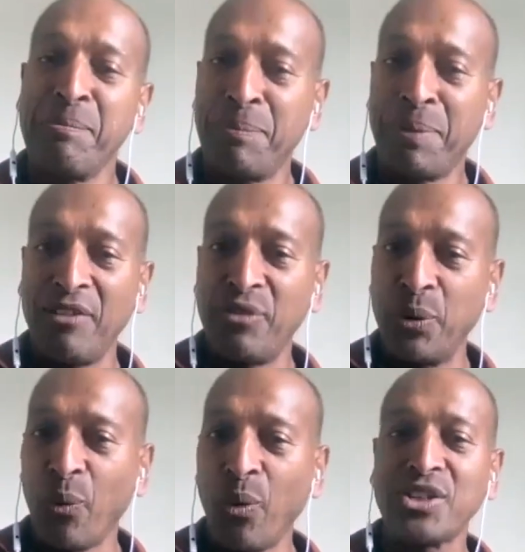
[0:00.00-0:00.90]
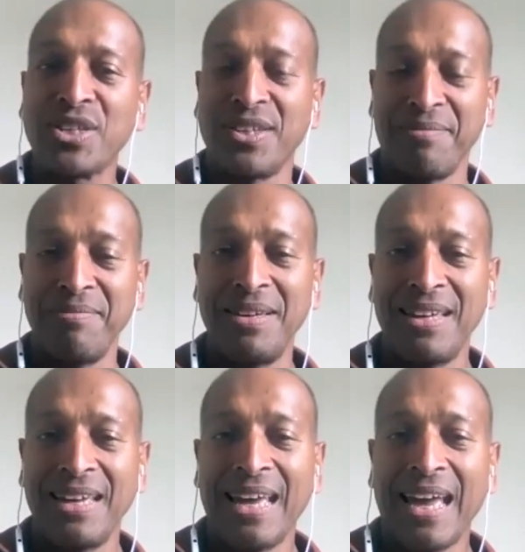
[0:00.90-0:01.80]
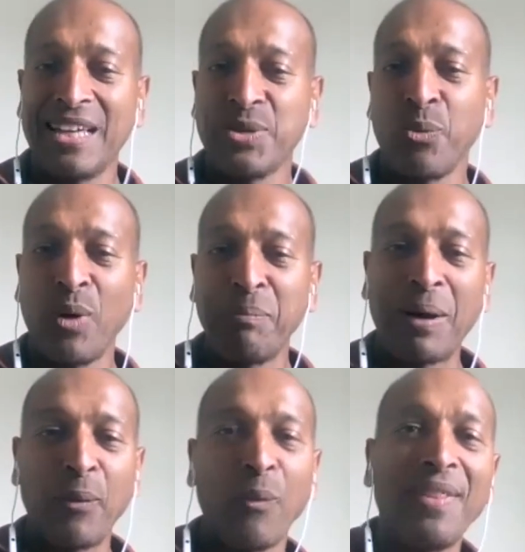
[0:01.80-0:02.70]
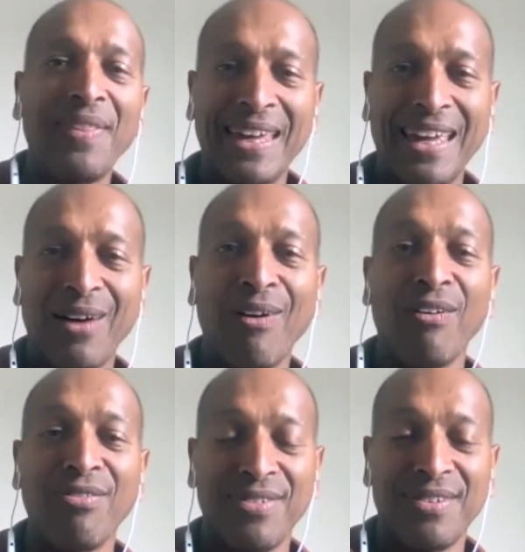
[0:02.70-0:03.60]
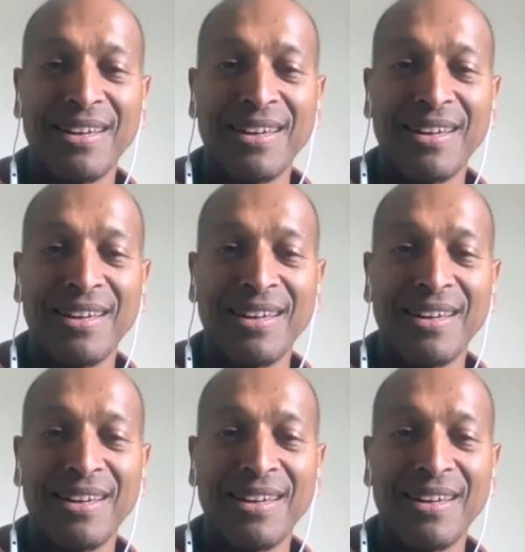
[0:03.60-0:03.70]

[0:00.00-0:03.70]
But if you watch them, as one by one they get off,